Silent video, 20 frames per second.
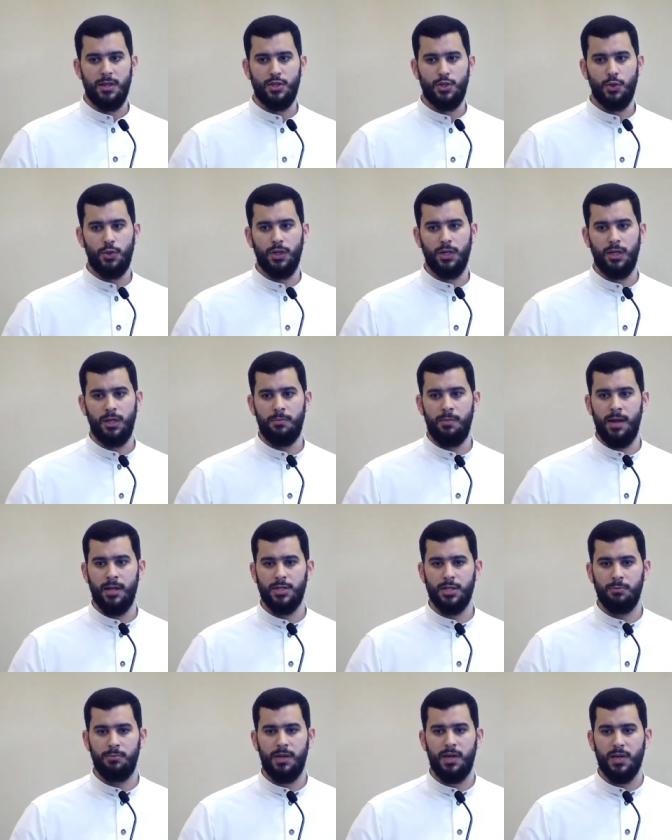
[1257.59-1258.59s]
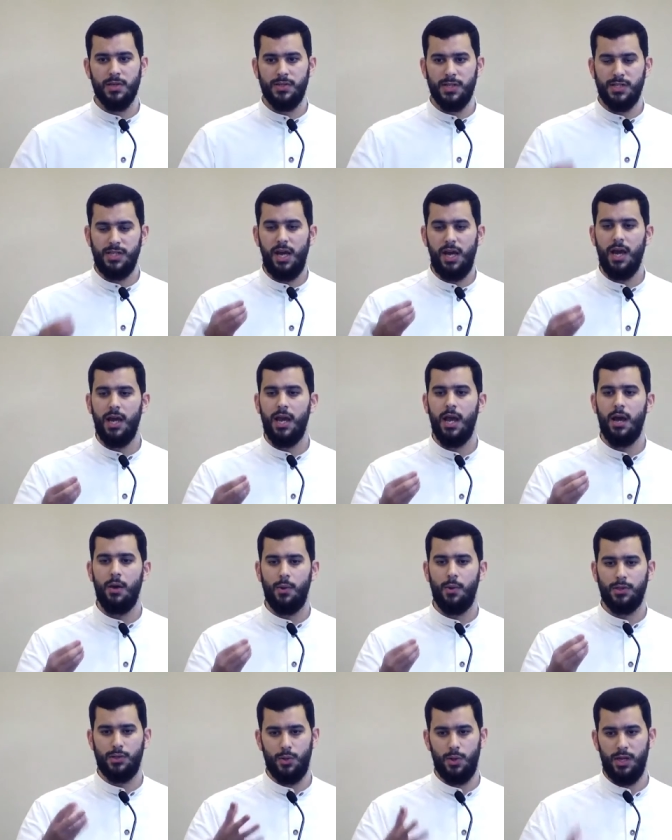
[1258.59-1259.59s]
that you can imagine because it's
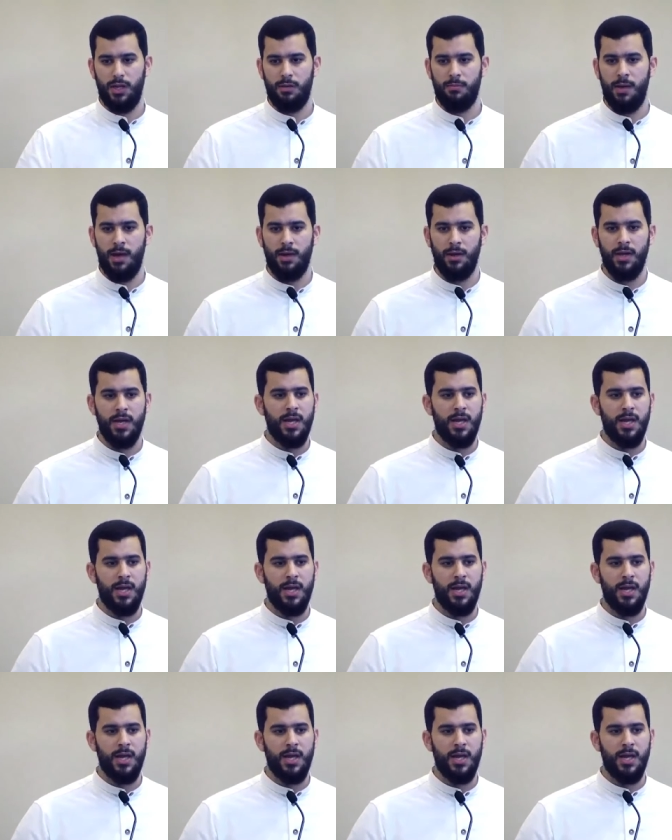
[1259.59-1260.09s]
halawatul iman.